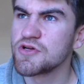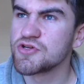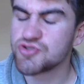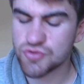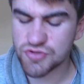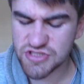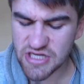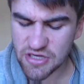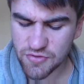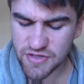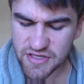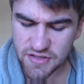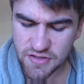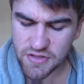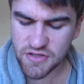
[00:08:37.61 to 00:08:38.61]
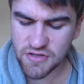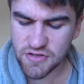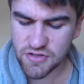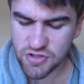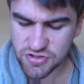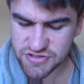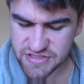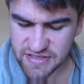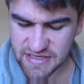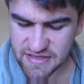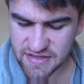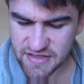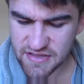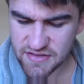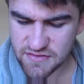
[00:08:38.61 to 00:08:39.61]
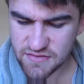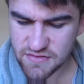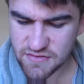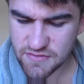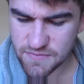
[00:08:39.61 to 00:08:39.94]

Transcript: Jordan DeGoey, Hoskin Elliott,